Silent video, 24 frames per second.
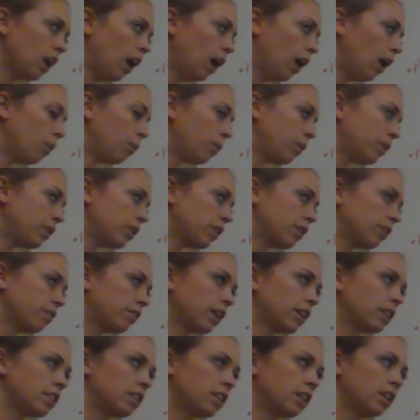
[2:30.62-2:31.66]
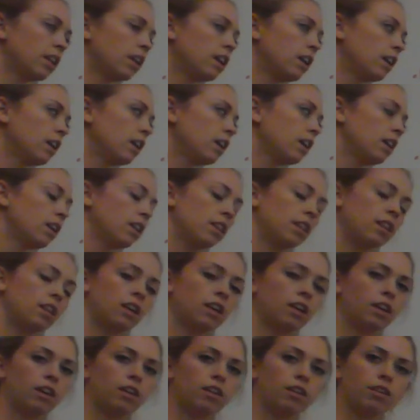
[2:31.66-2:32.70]
When you're infected,
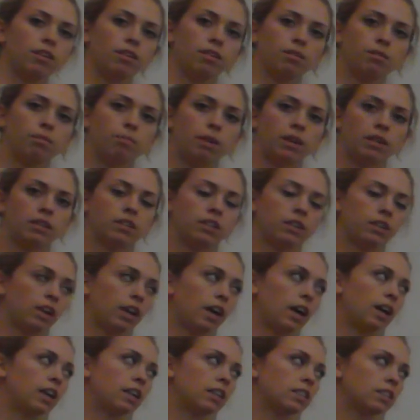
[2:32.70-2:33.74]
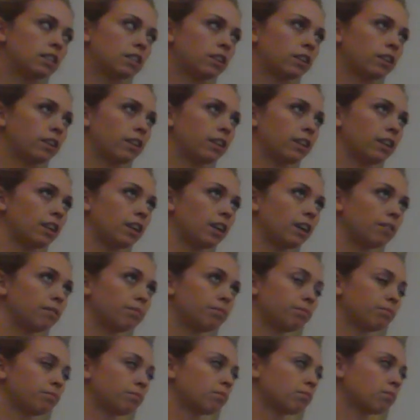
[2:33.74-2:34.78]
the bacteria has, or
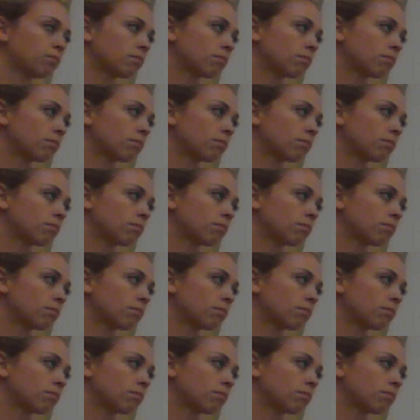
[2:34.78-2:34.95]
the